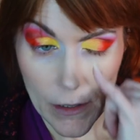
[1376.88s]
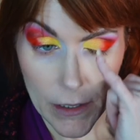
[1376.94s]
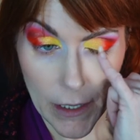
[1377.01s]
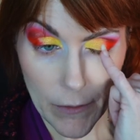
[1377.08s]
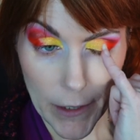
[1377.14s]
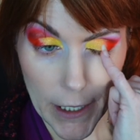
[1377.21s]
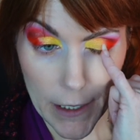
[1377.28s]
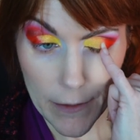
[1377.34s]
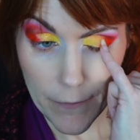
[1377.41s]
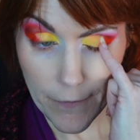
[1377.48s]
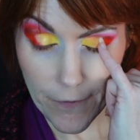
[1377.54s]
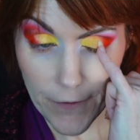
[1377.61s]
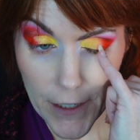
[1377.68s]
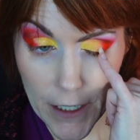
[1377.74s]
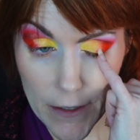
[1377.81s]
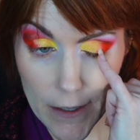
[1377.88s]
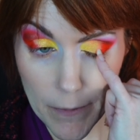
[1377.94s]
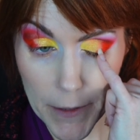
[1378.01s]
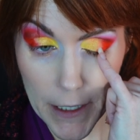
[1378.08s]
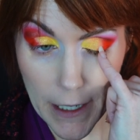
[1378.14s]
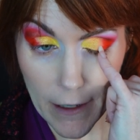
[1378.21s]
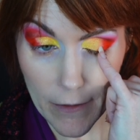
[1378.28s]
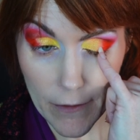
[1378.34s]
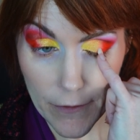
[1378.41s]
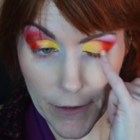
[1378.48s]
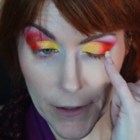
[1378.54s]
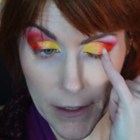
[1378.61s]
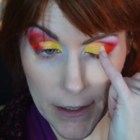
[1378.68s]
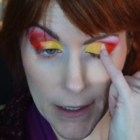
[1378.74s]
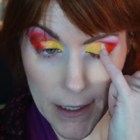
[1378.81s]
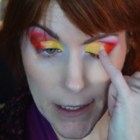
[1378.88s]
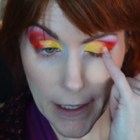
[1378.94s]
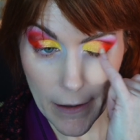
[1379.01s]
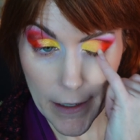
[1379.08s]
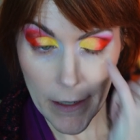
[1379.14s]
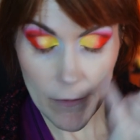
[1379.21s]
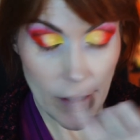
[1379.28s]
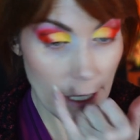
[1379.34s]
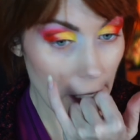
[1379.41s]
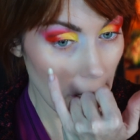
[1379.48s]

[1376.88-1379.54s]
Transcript: Now we gotta figure something out for this area right